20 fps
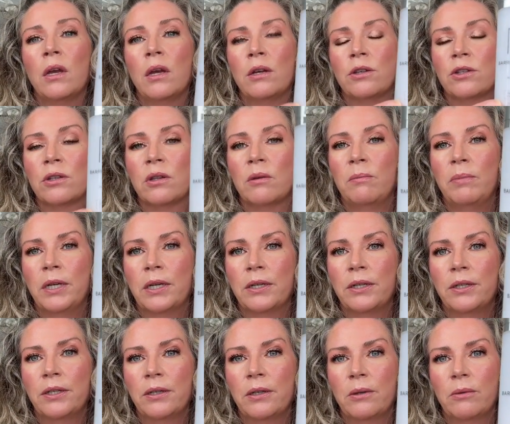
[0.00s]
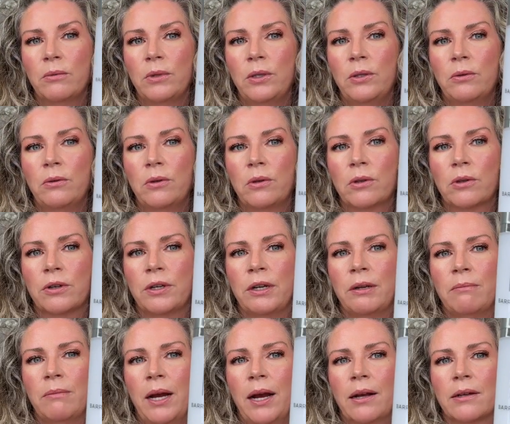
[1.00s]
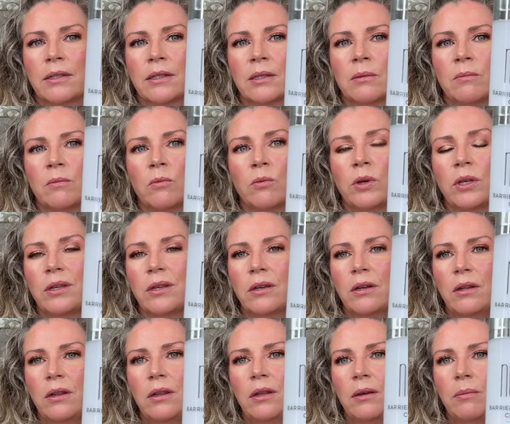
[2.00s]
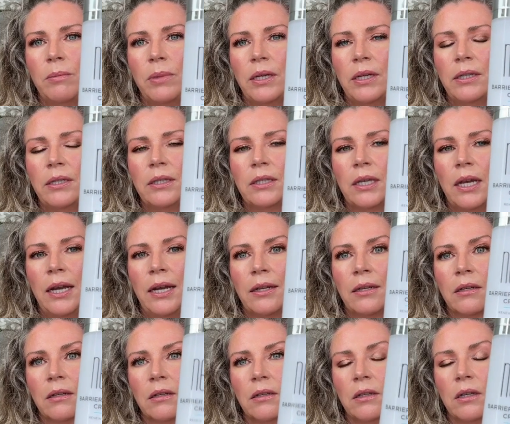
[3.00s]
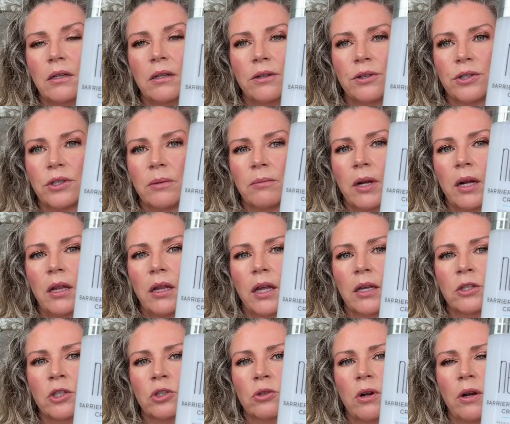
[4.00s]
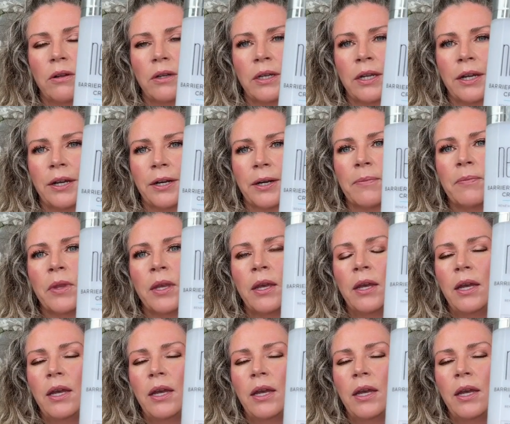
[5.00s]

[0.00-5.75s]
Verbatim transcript: So the Barrier Renewal Cream has some really good lipids and there's some cholesterol in here.